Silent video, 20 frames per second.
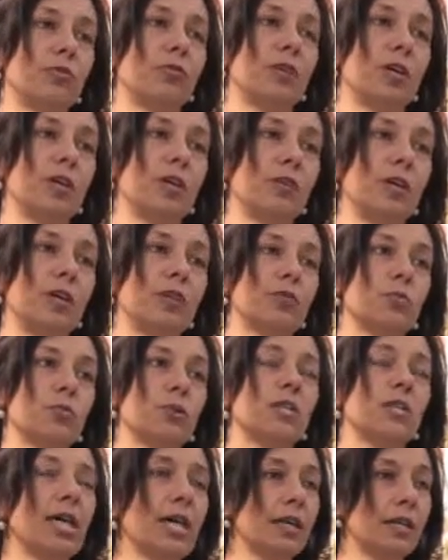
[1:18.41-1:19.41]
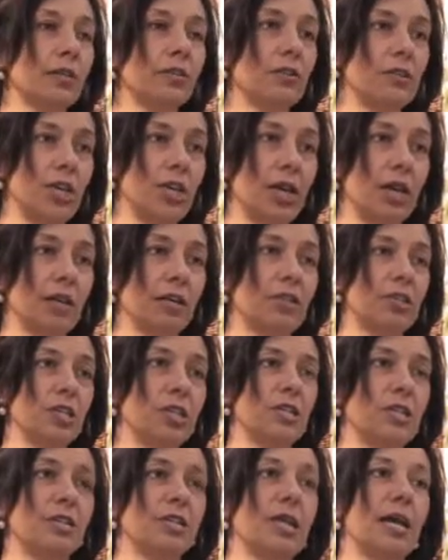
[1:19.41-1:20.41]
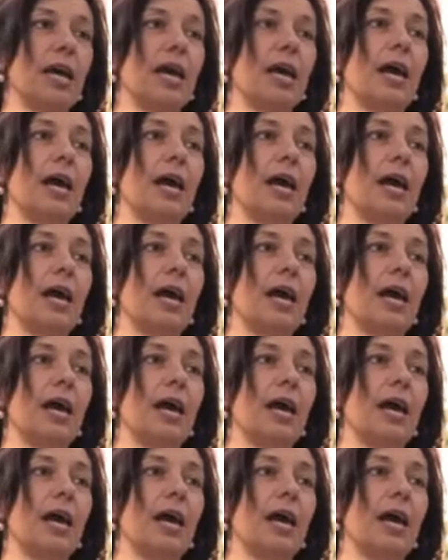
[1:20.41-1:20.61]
front of us were technical challenges,